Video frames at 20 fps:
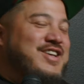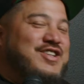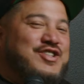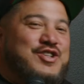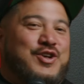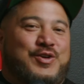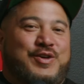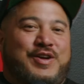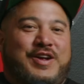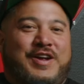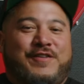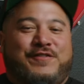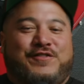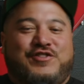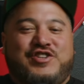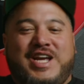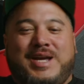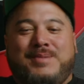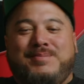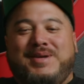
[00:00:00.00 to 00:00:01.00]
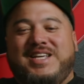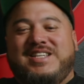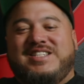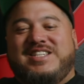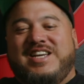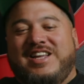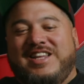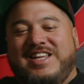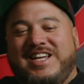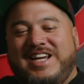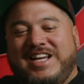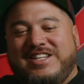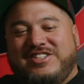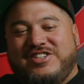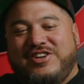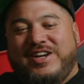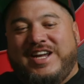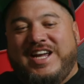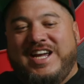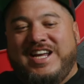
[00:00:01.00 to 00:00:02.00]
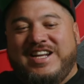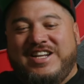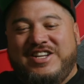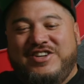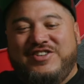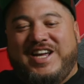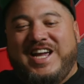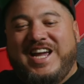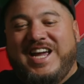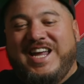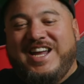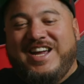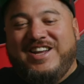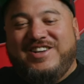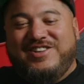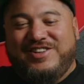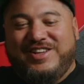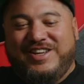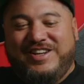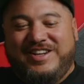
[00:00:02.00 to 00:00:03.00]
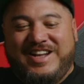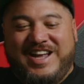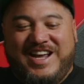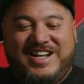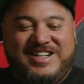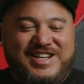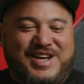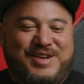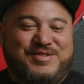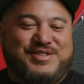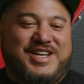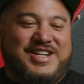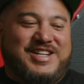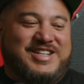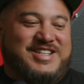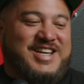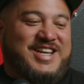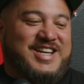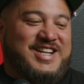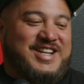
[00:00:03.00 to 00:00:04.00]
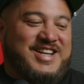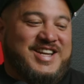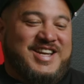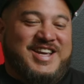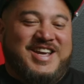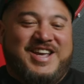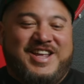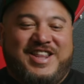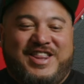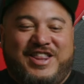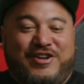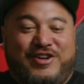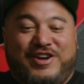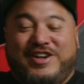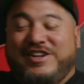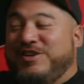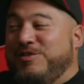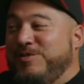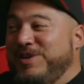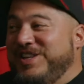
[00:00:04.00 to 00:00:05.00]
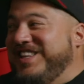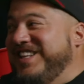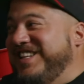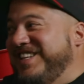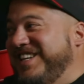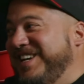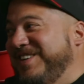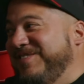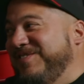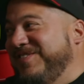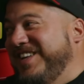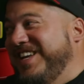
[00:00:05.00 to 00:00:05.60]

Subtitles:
So if JB's yelling at your kid and you can't handle it, 9 times out of 10, they're going to quit the team.